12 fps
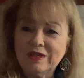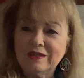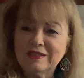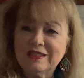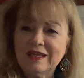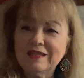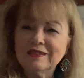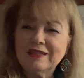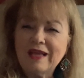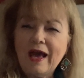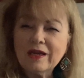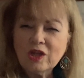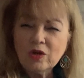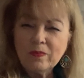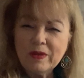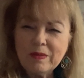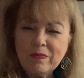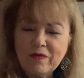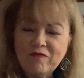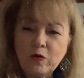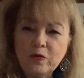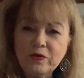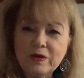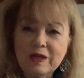and scenes out a little bit
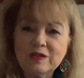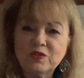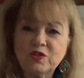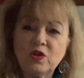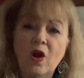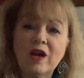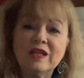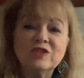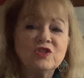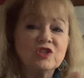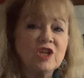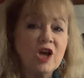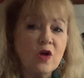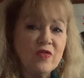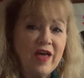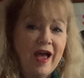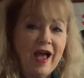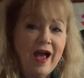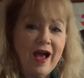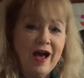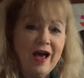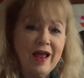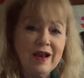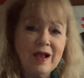before you get started so
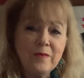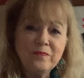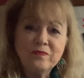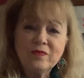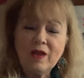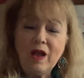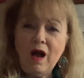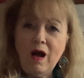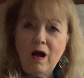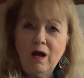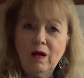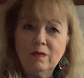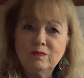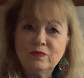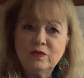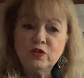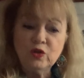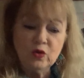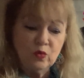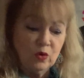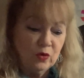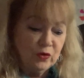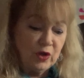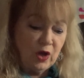that you
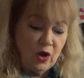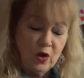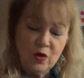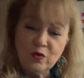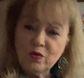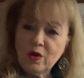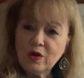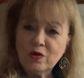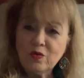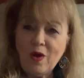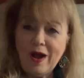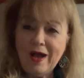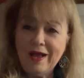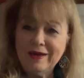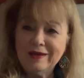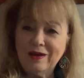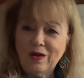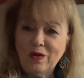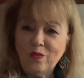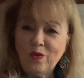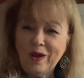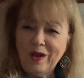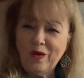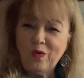will know quite
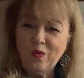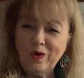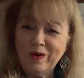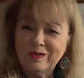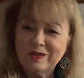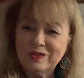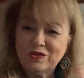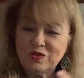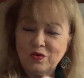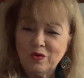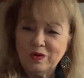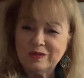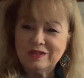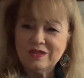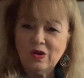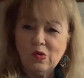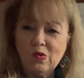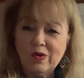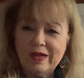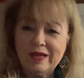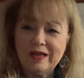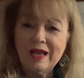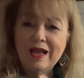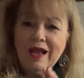well where this story's
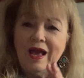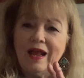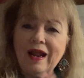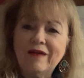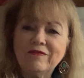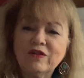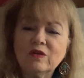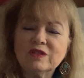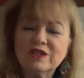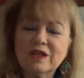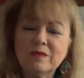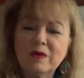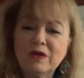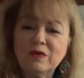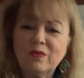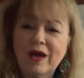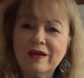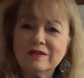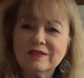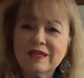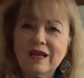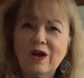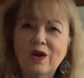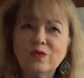going. And I've heard so many writers
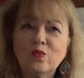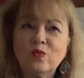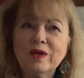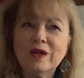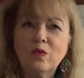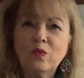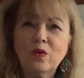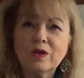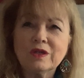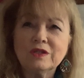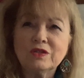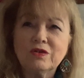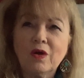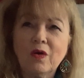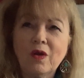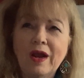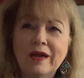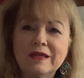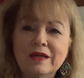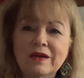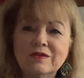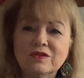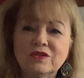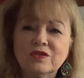say, oh, we don't want to control our
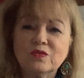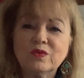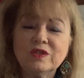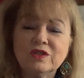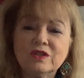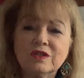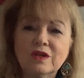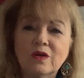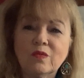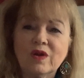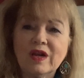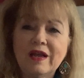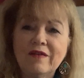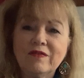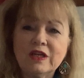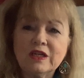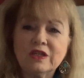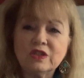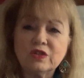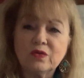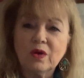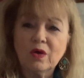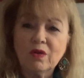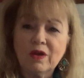characters. We just don't want to have any
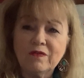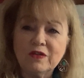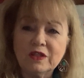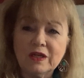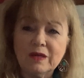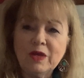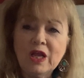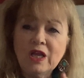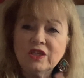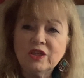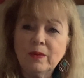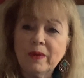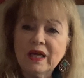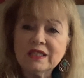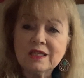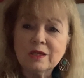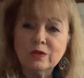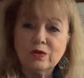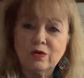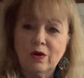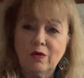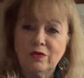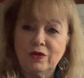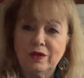control over them. You must
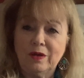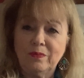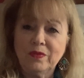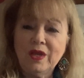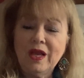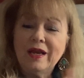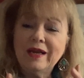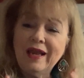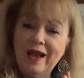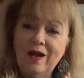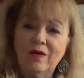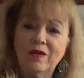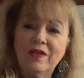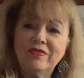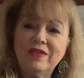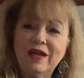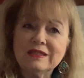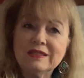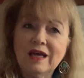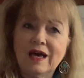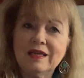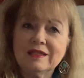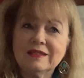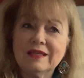control them. Now, that's
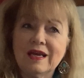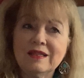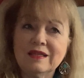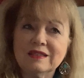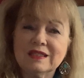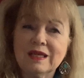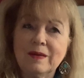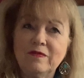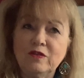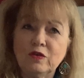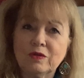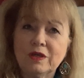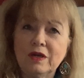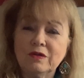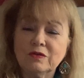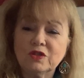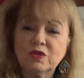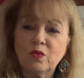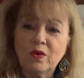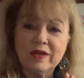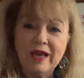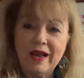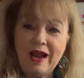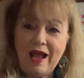not to say that some of your characters will
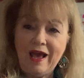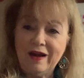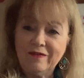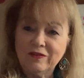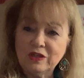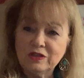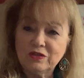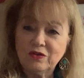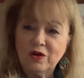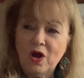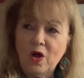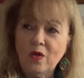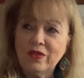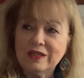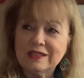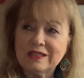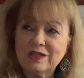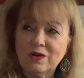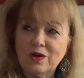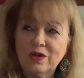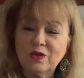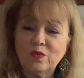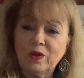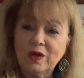get out of control. They
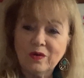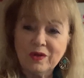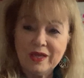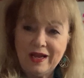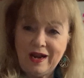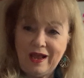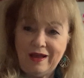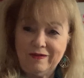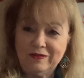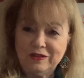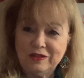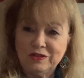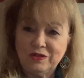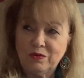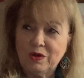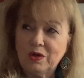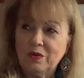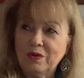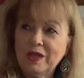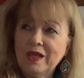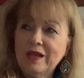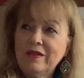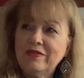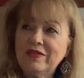certainly will get out of control.
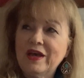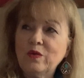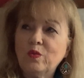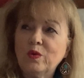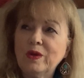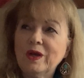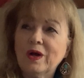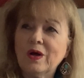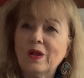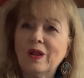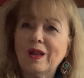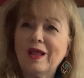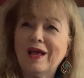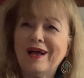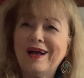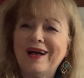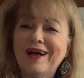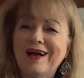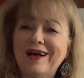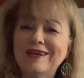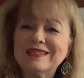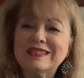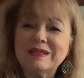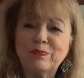They
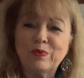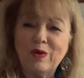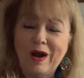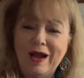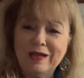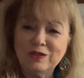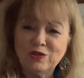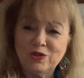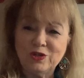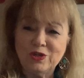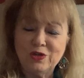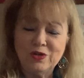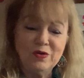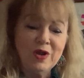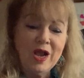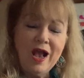will surprise you.